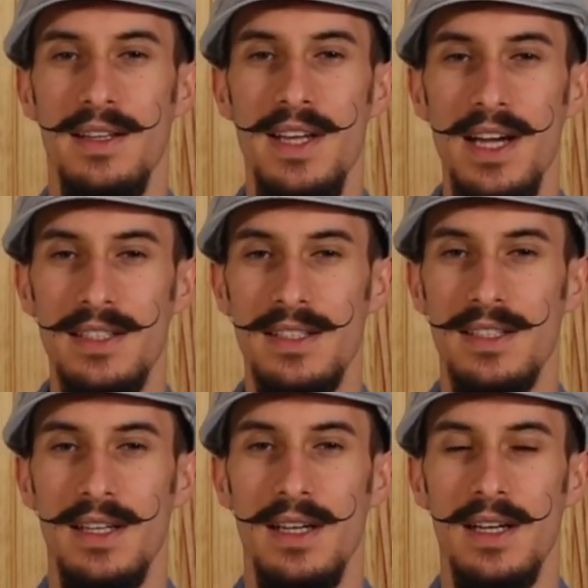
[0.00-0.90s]
just
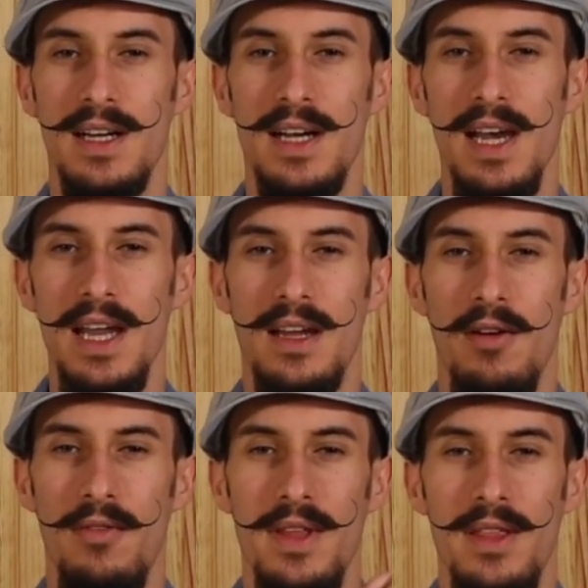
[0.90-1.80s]
click
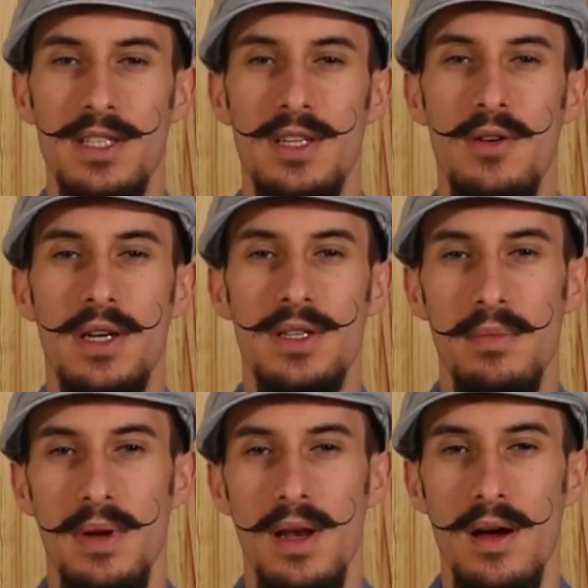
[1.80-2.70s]
on the
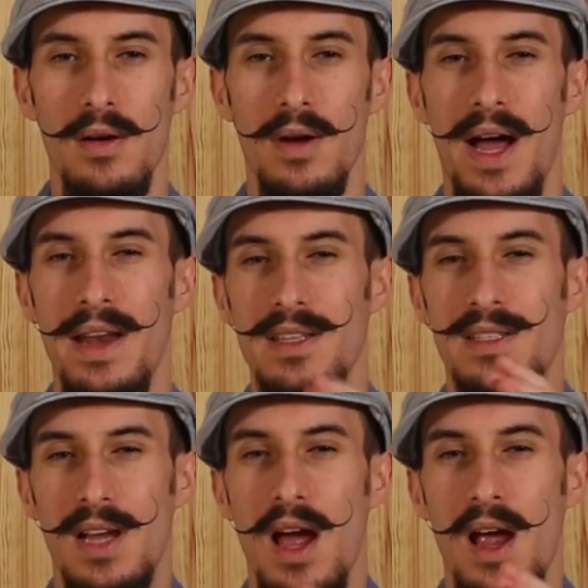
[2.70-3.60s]
description below and
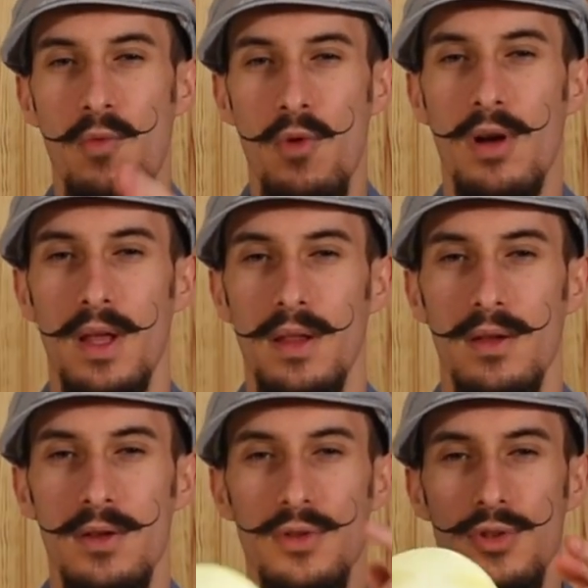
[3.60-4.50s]
skyrocket
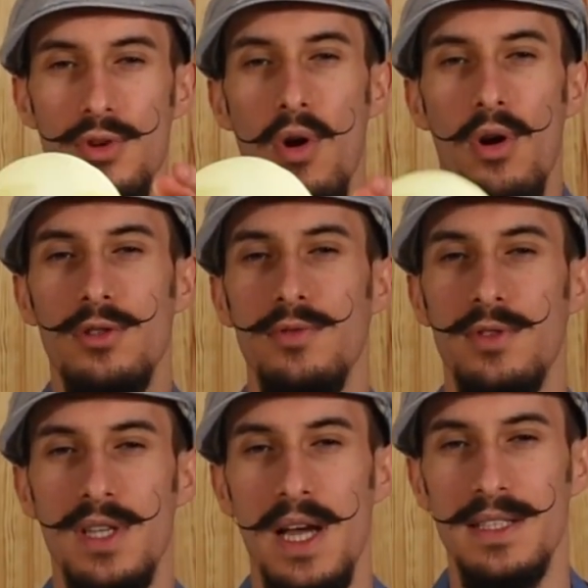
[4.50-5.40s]
your
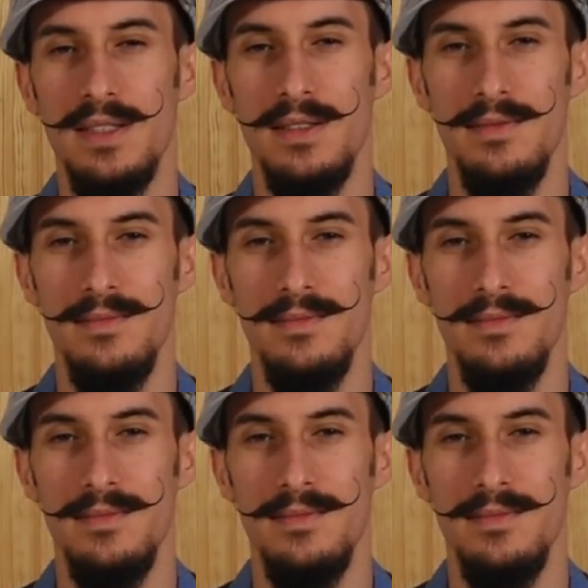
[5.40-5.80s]
success.